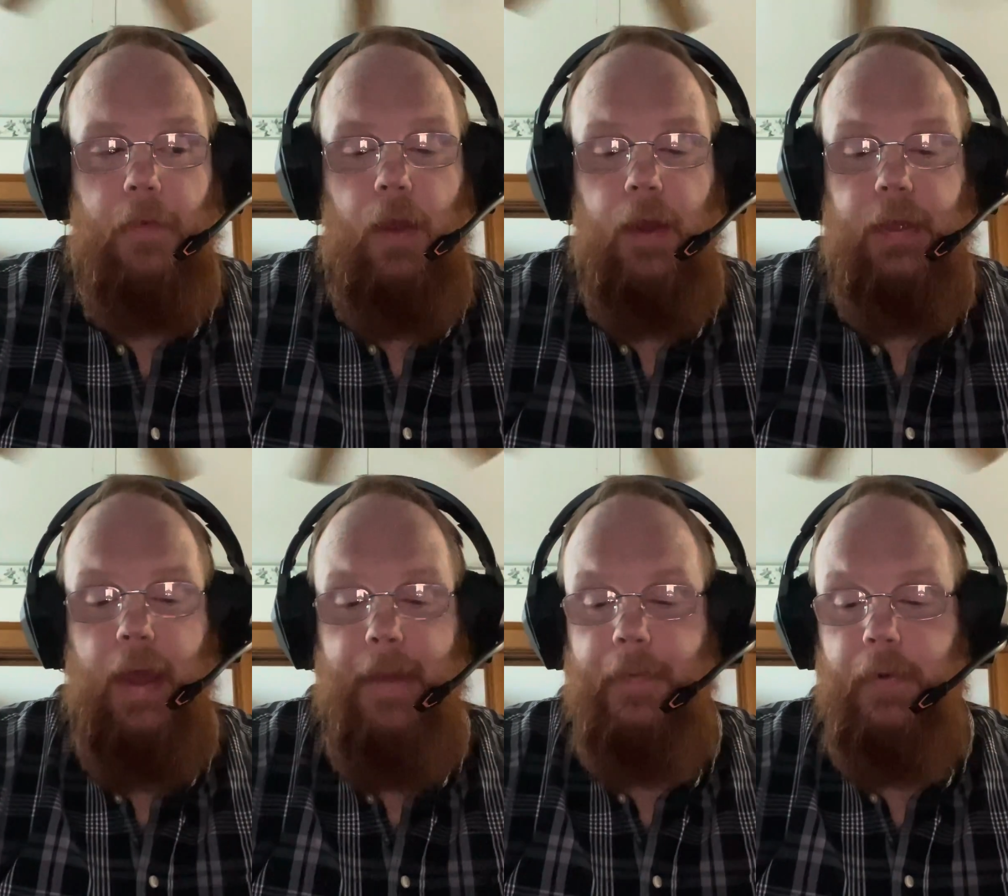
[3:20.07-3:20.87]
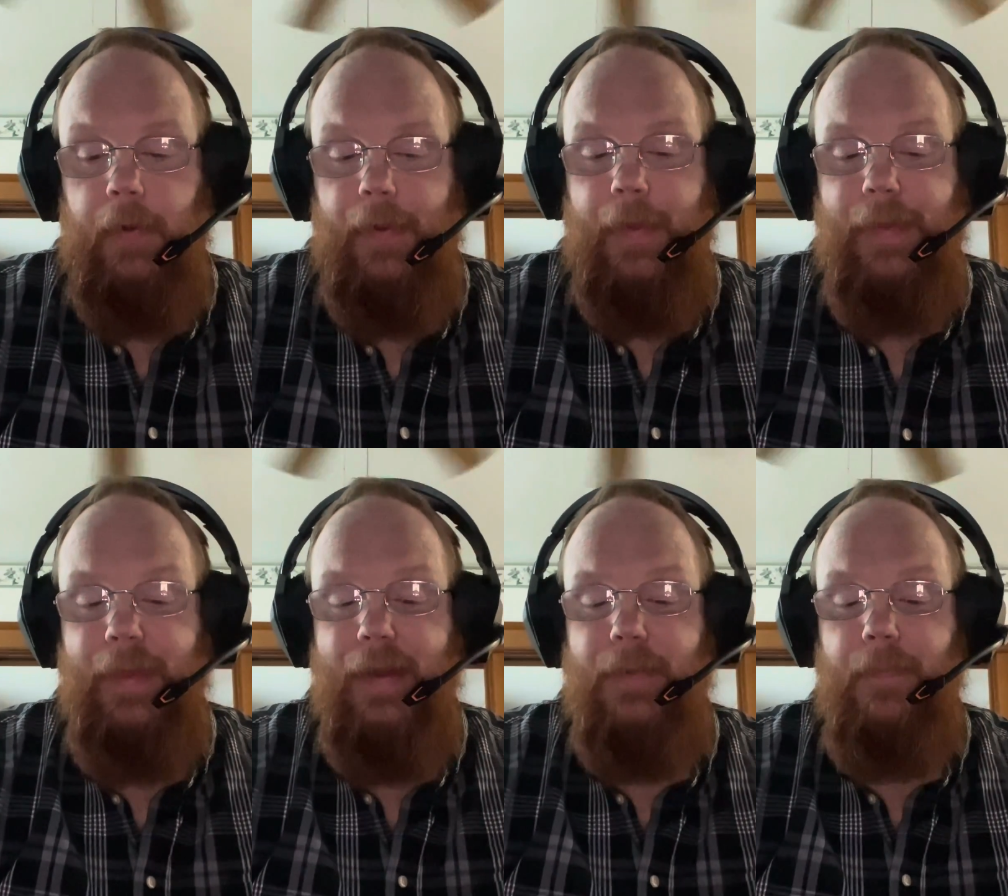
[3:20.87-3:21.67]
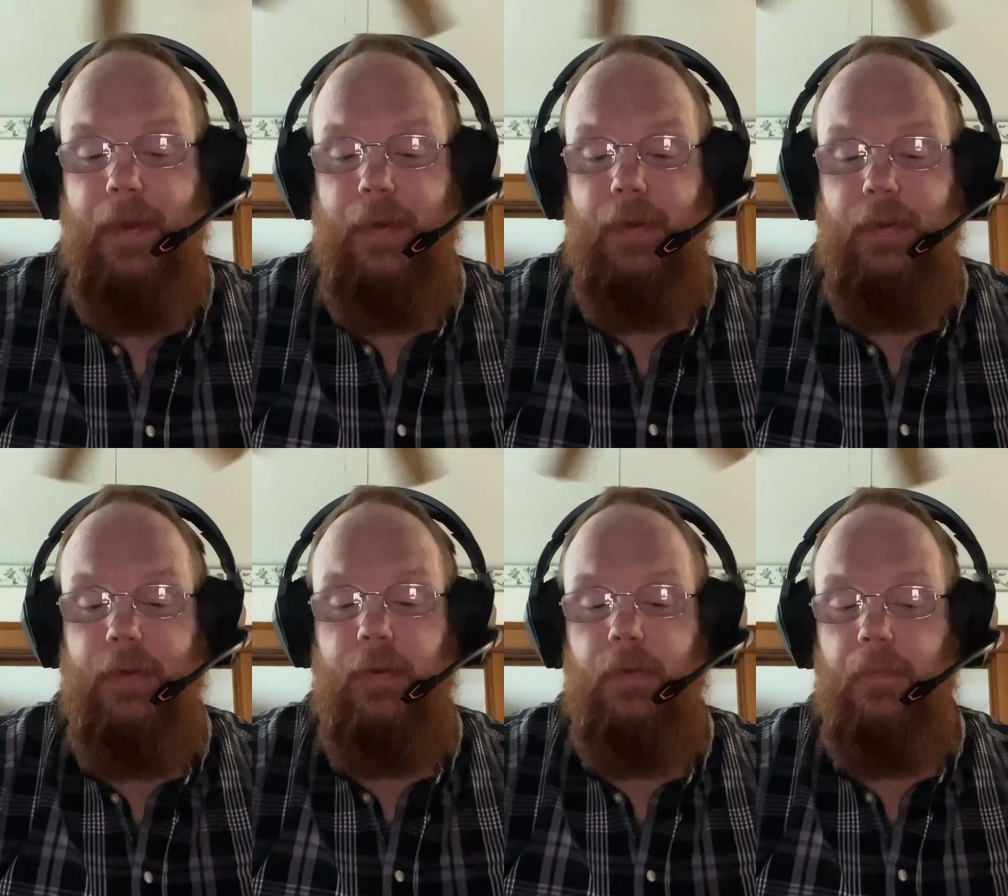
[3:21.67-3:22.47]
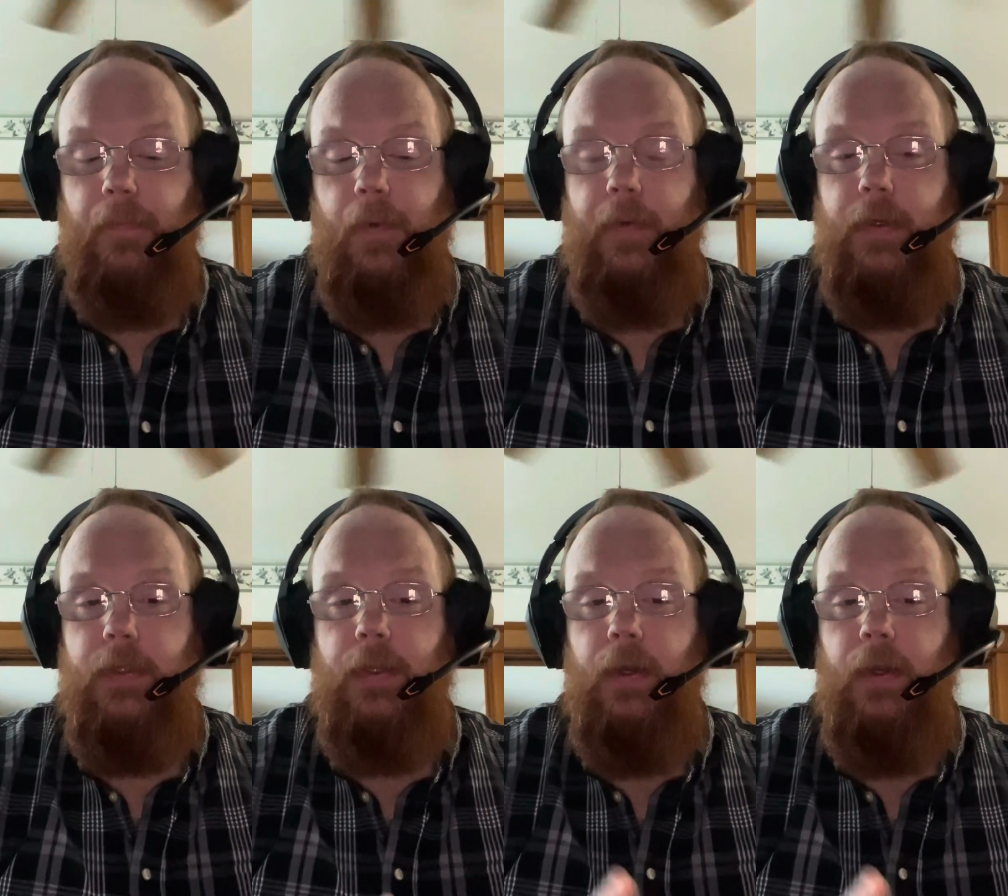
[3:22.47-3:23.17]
a capital that's been pretty much